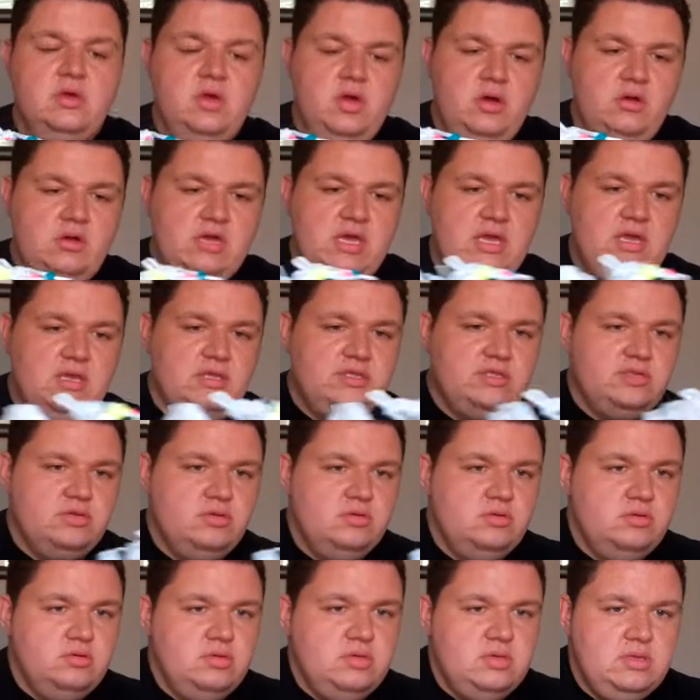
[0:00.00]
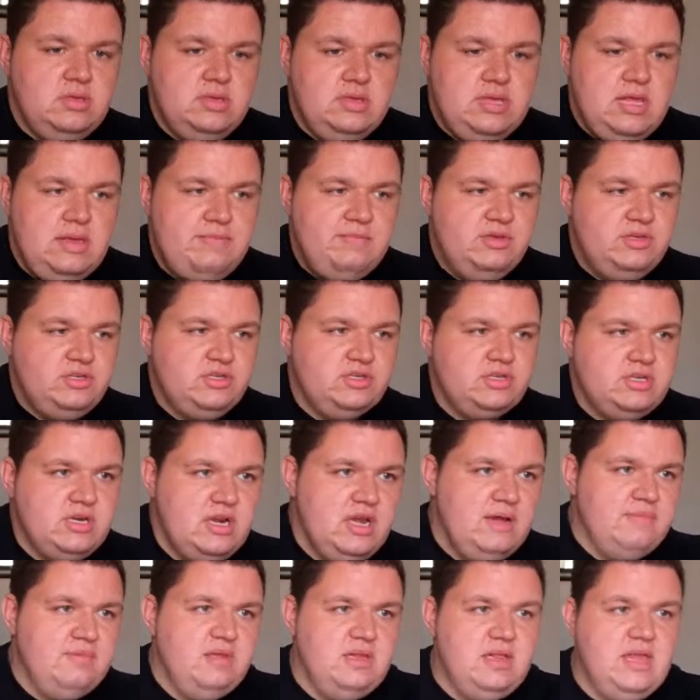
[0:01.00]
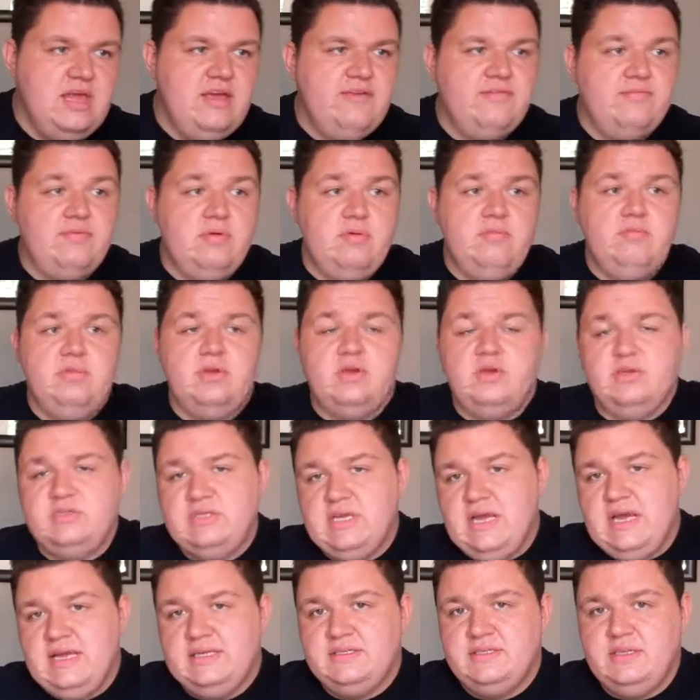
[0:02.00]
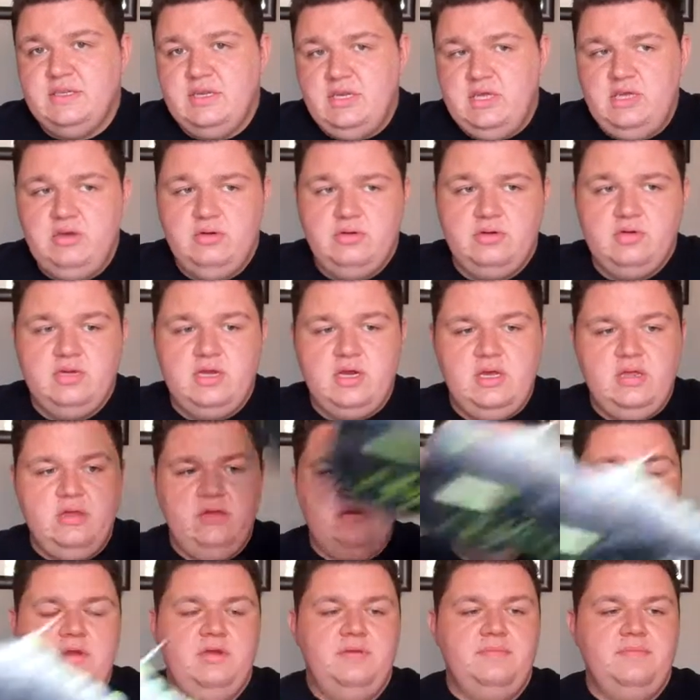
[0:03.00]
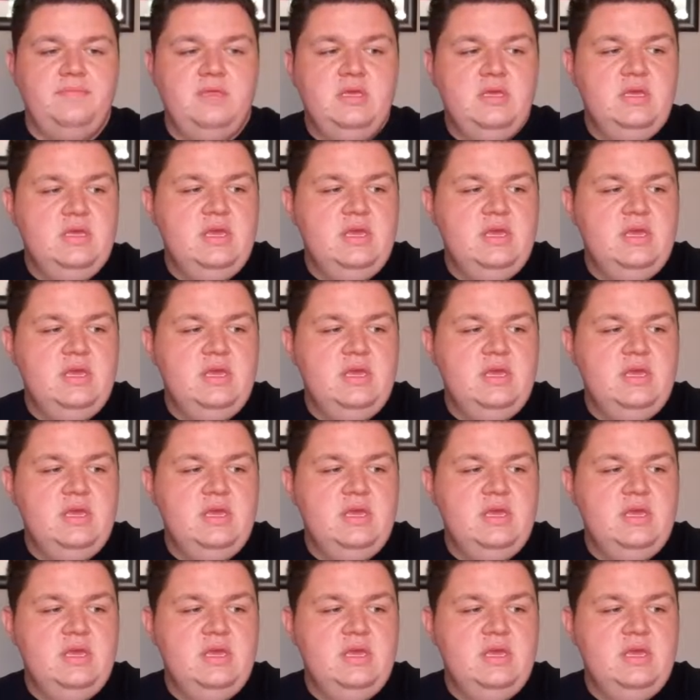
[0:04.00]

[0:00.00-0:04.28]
Okay, so let me just grab the left one because it has the neon colour on it.